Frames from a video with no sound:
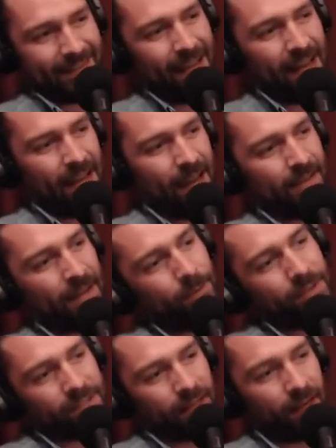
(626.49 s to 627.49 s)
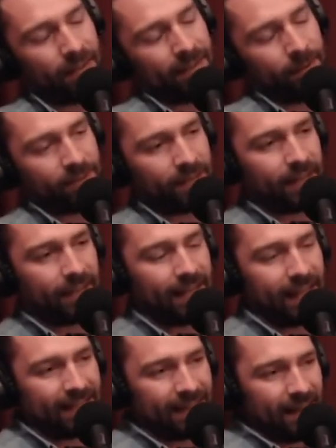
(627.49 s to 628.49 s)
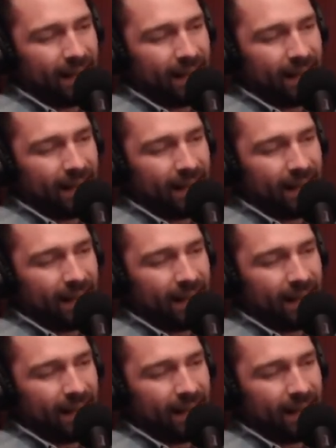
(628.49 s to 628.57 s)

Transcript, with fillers: Yeah, and that was uh, that was taken in